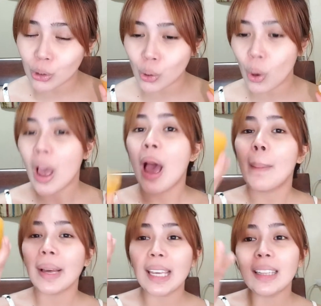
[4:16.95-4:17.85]
So,
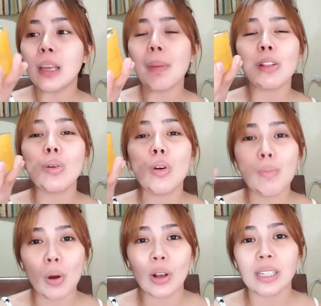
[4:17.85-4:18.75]
pag hindi pa to
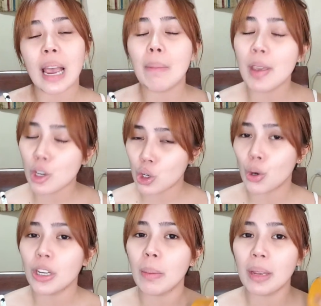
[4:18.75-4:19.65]
ubos, I make
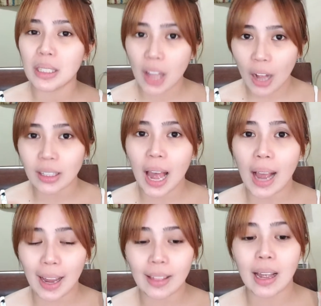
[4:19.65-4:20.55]
sure na may stock na
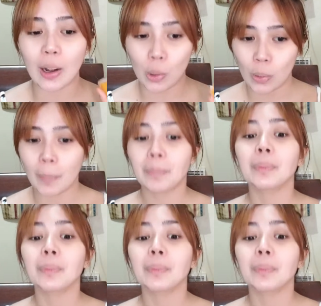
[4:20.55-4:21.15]
agad ako.